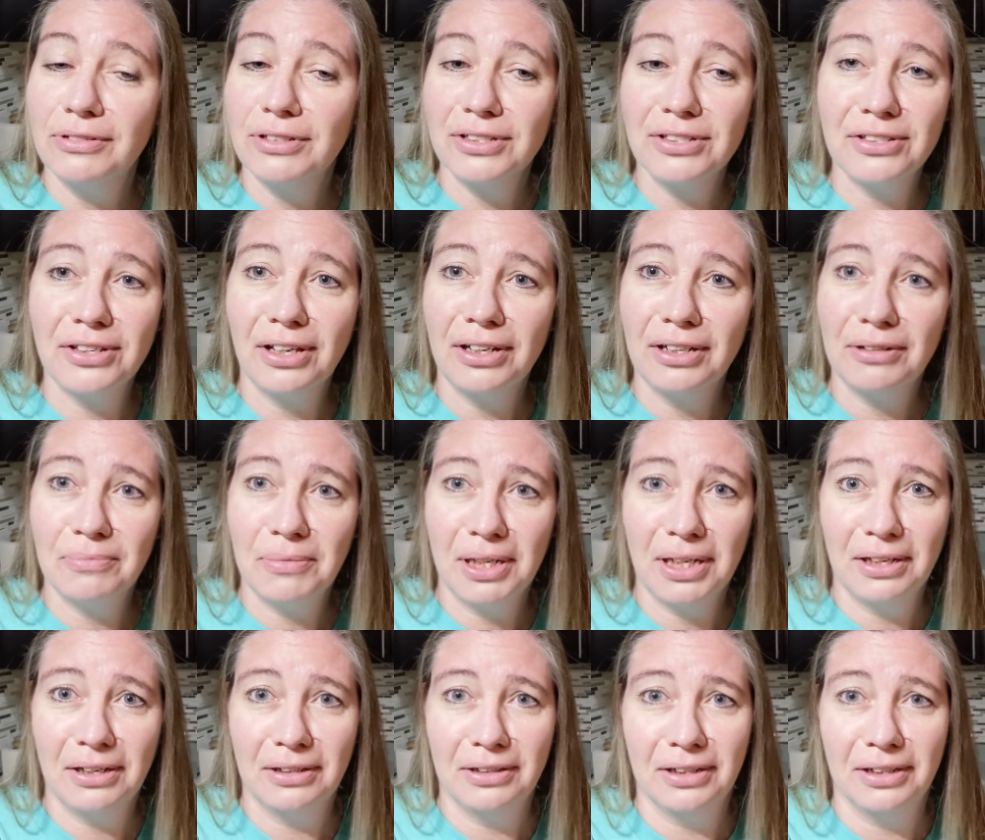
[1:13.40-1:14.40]
just setting
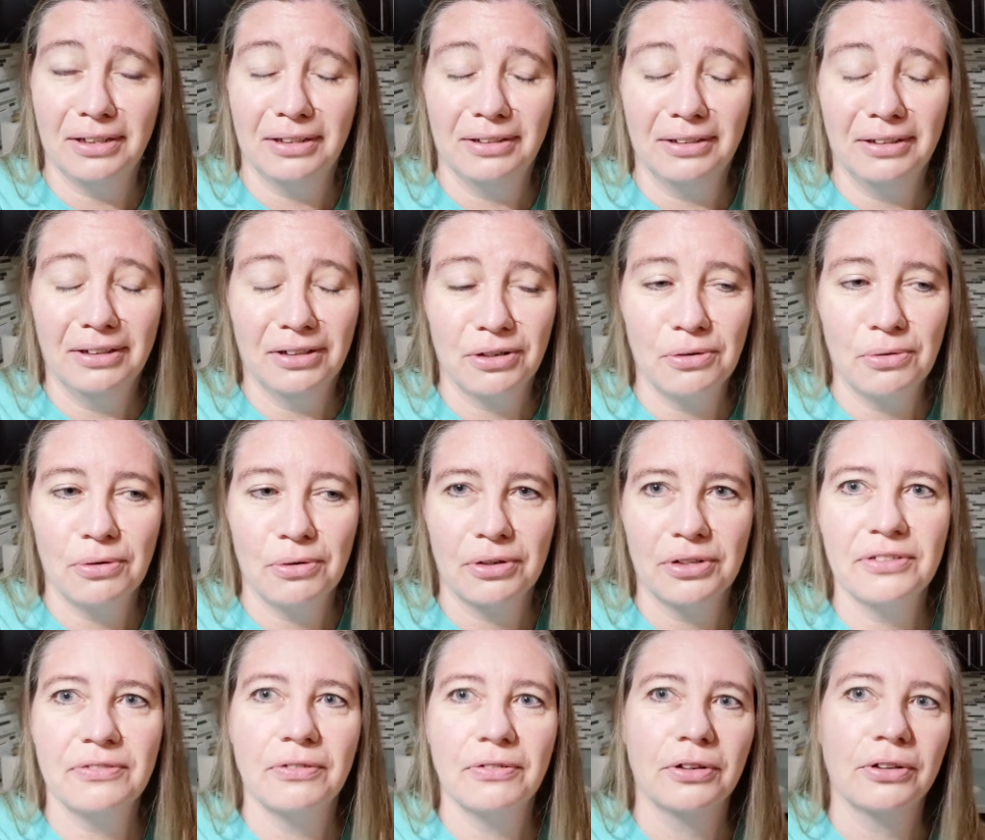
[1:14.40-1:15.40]
me on a, a
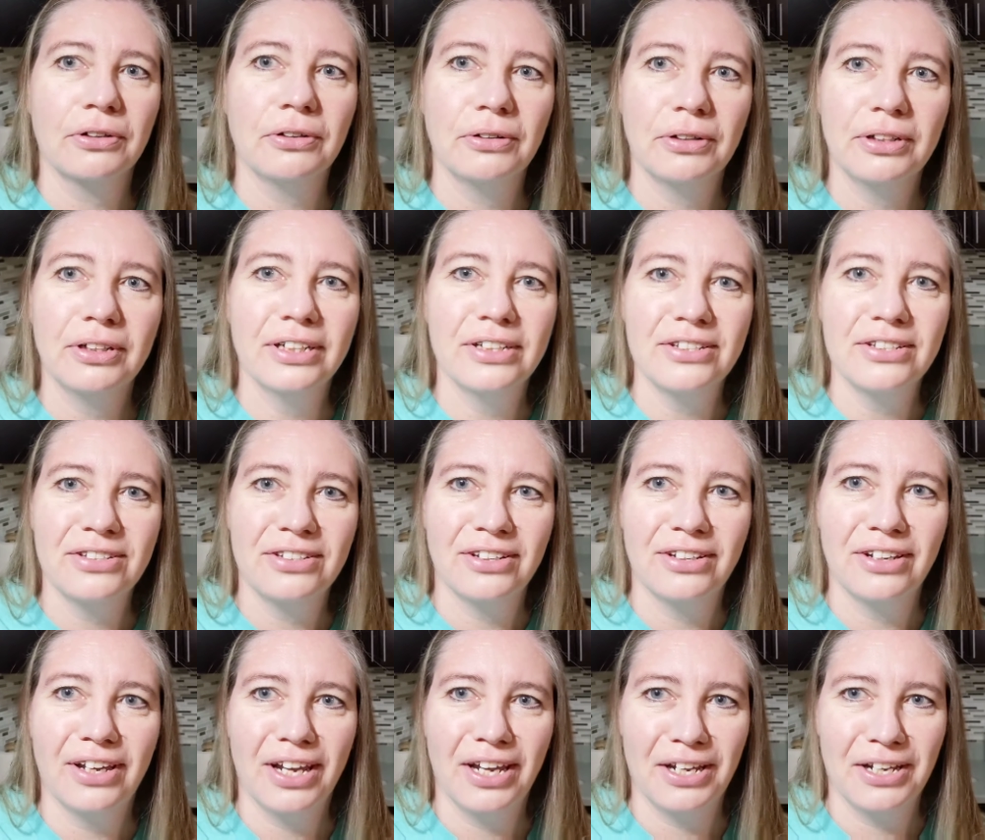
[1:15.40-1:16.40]
course for goodness
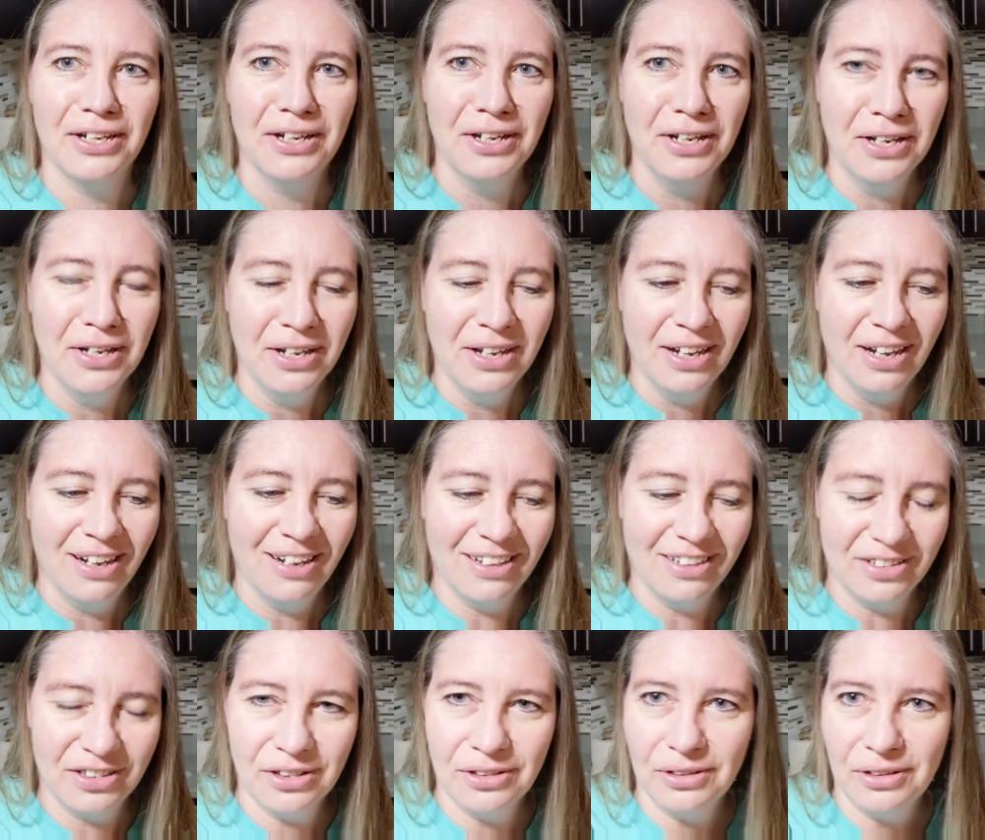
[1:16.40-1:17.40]
today
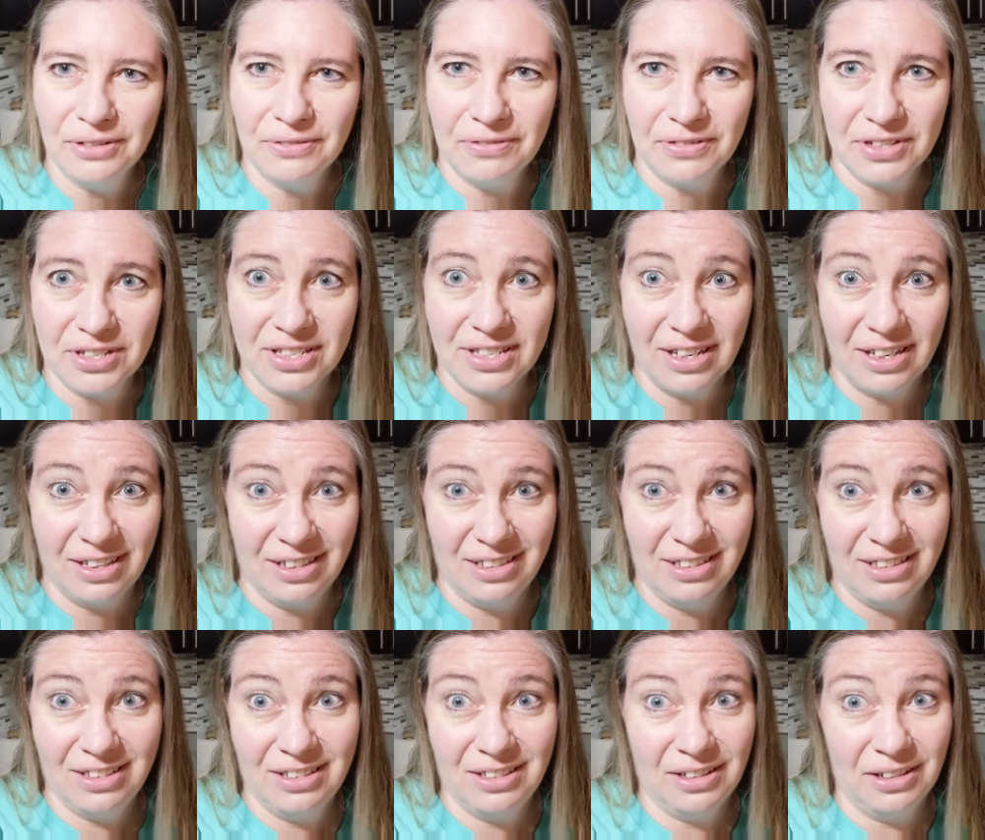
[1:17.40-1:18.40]
uh, to look for
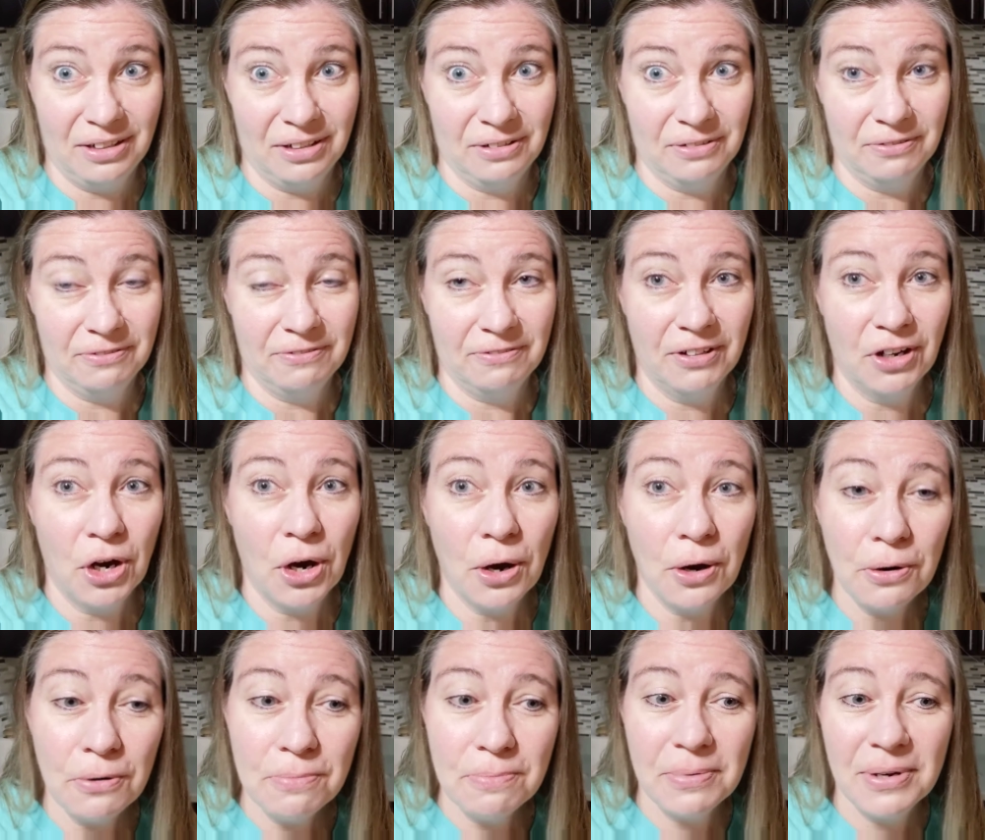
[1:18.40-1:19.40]
signs of
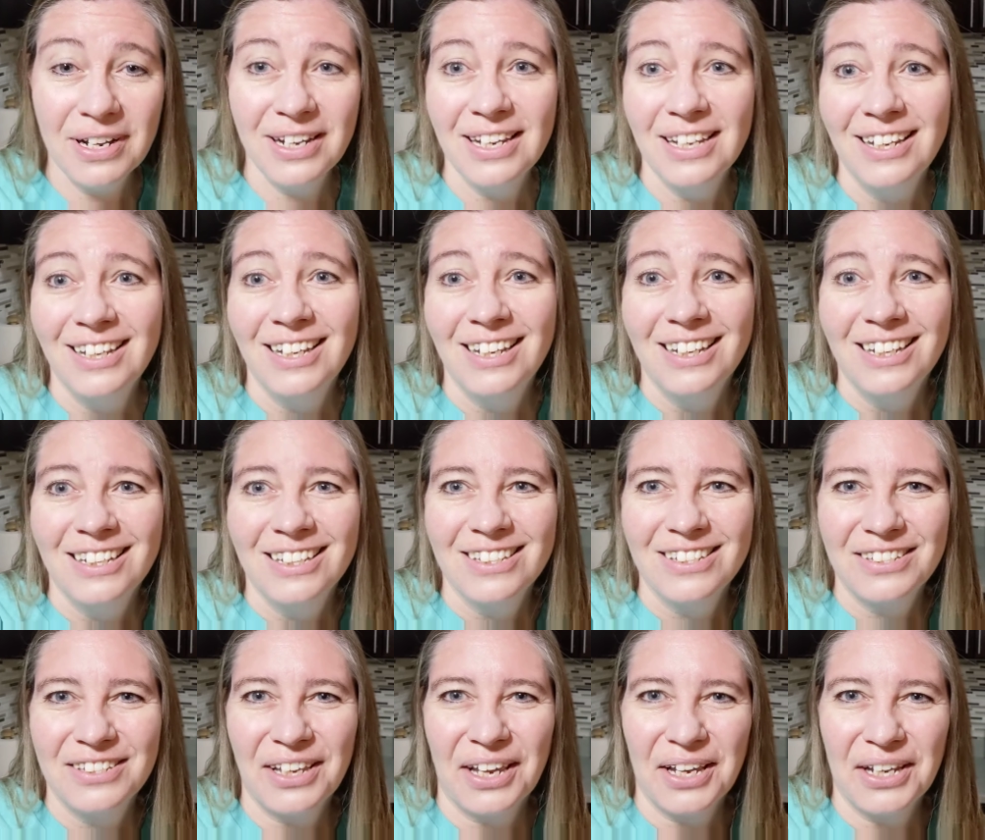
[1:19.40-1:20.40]
hope,
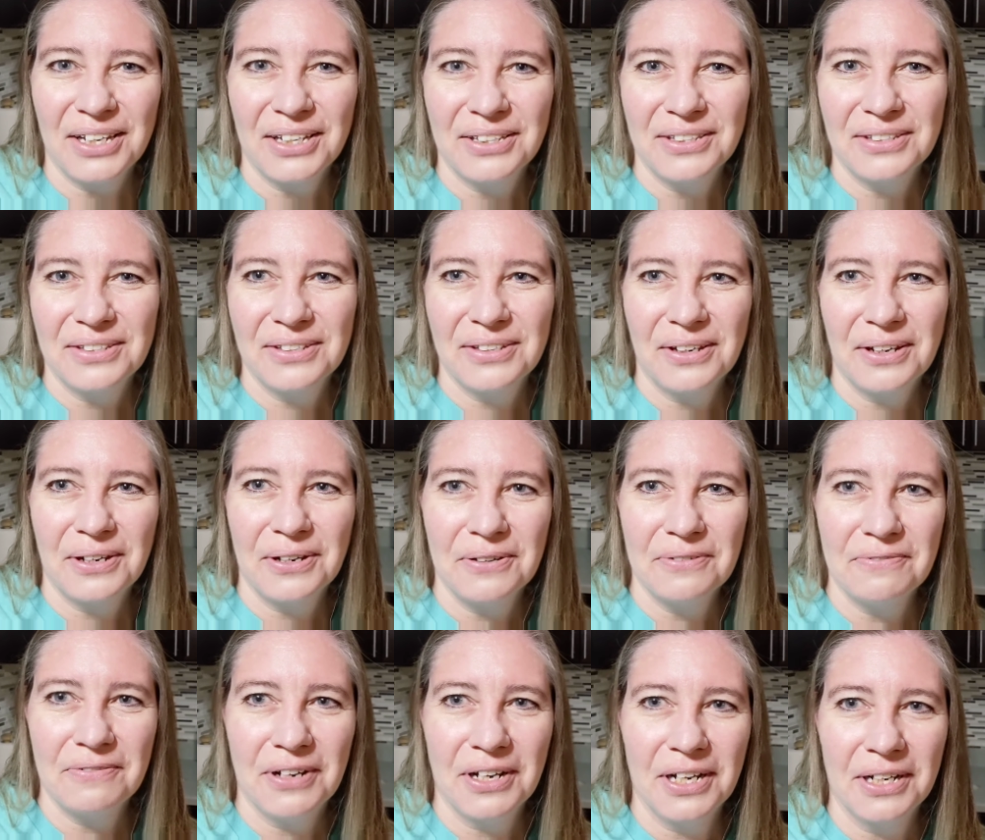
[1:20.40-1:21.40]
signs
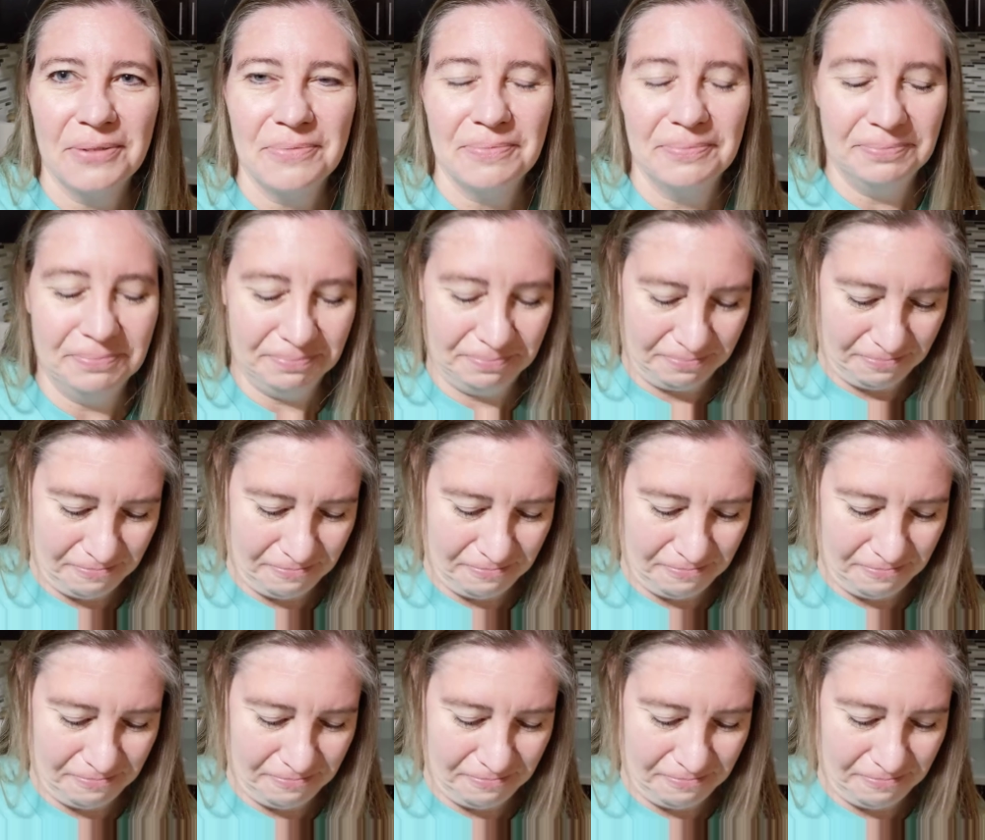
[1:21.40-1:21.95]
of, um,